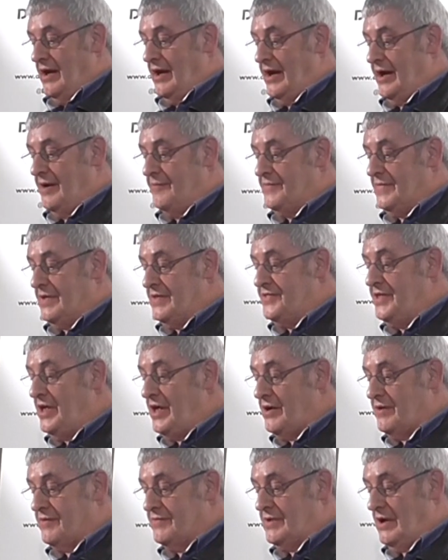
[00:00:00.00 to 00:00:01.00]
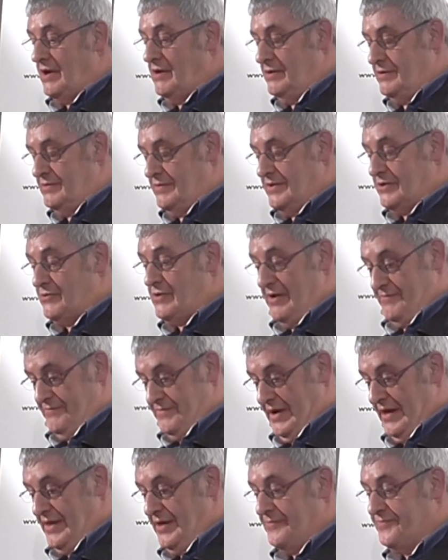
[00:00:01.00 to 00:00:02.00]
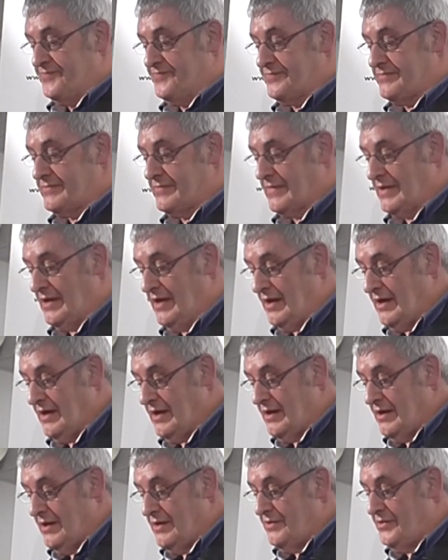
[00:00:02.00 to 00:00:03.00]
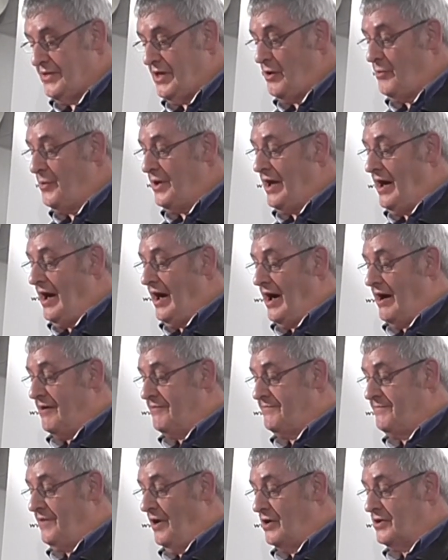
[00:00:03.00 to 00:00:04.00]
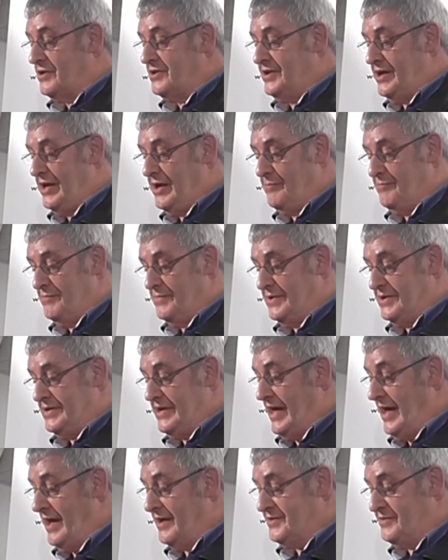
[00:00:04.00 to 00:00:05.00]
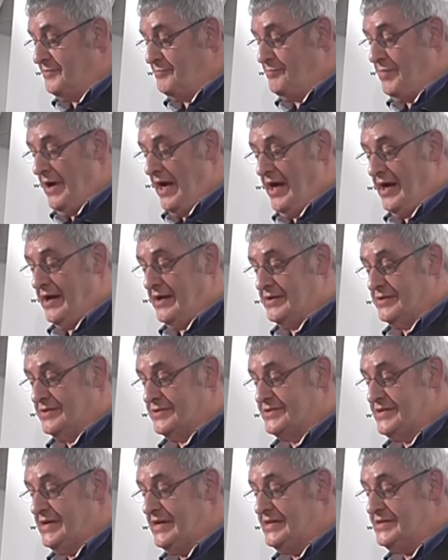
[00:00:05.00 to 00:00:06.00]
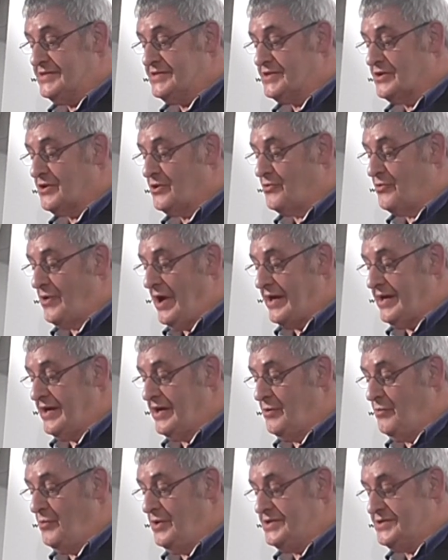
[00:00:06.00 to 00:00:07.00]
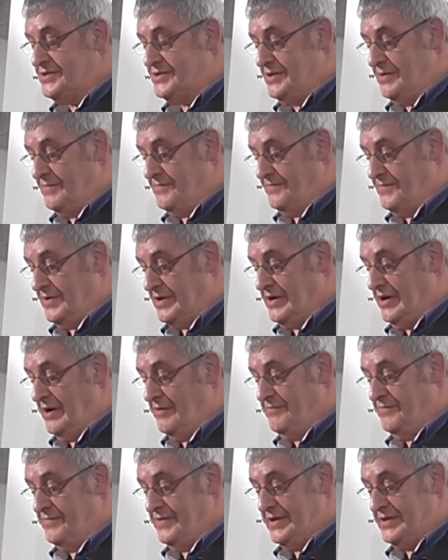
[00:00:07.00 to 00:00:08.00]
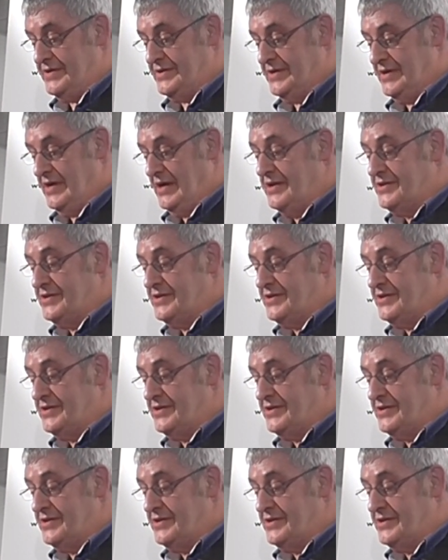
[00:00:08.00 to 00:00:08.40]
them. Grandfather. There we are, fog dimmed, out of bounds, his craggy wisdom for comfort,